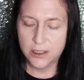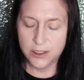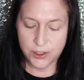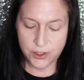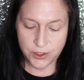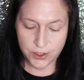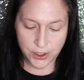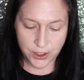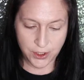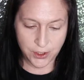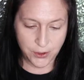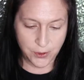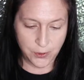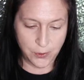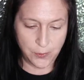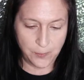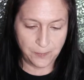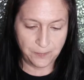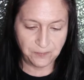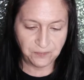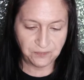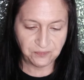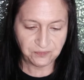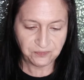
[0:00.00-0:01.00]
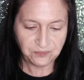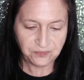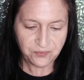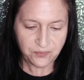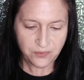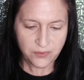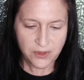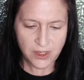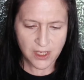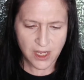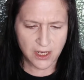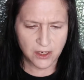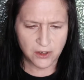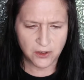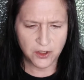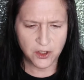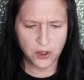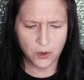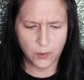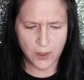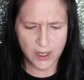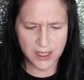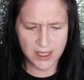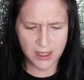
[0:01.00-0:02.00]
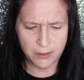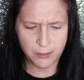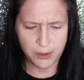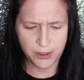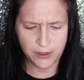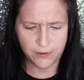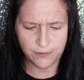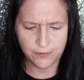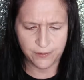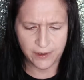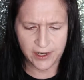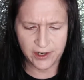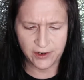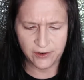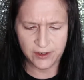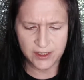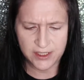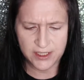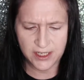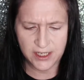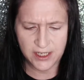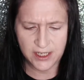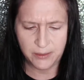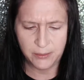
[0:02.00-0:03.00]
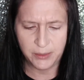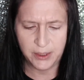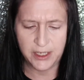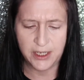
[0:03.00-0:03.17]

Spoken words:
So I don't know why they put a fragrance in it,